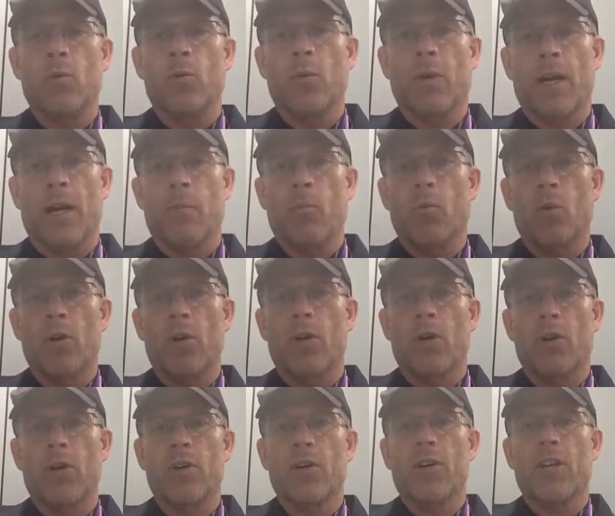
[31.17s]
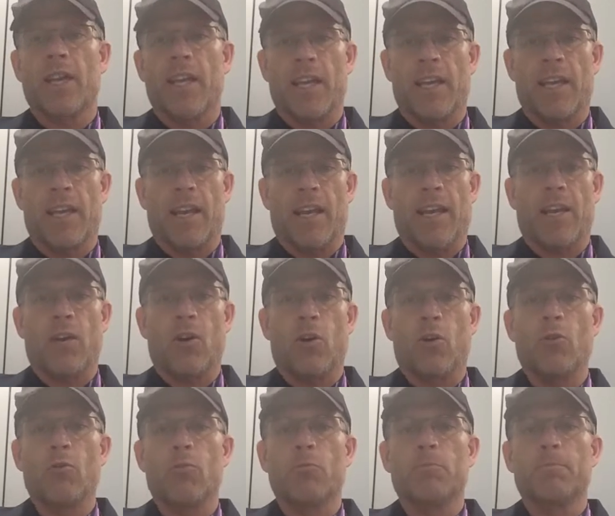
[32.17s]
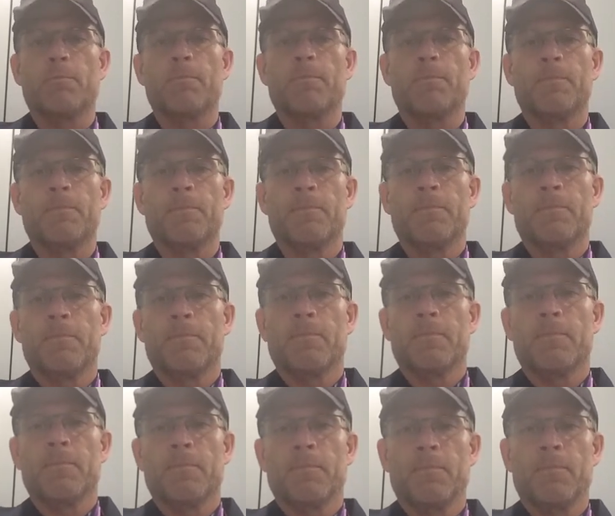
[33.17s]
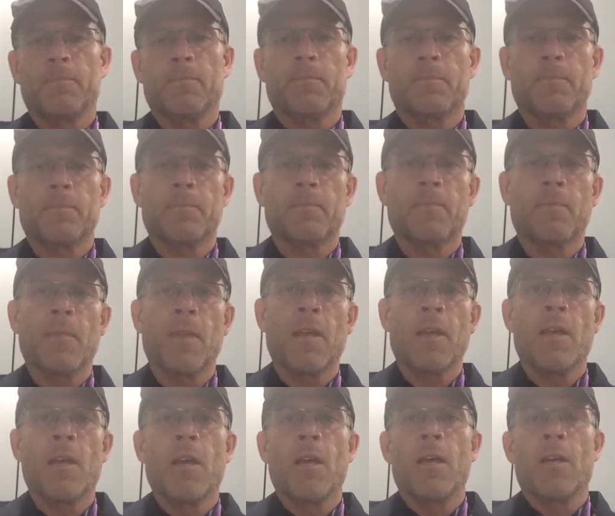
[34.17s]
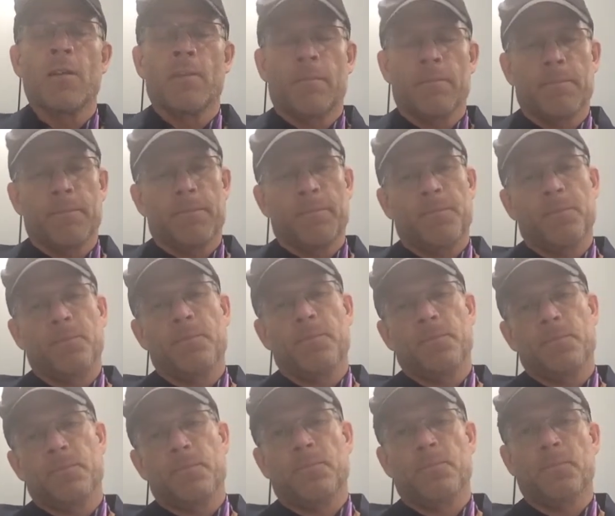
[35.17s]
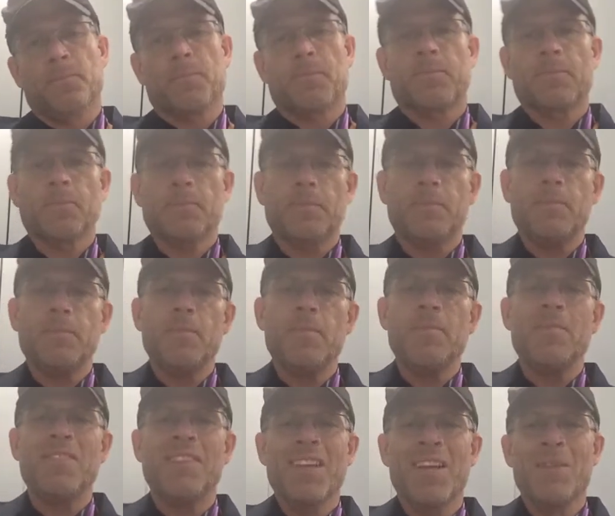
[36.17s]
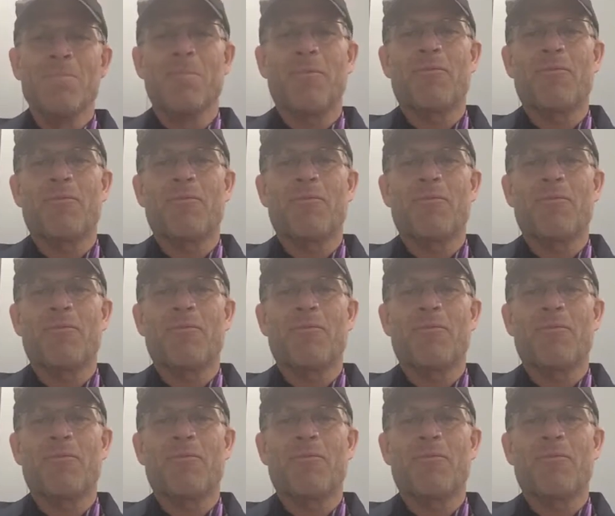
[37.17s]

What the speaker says: when I'm working at home?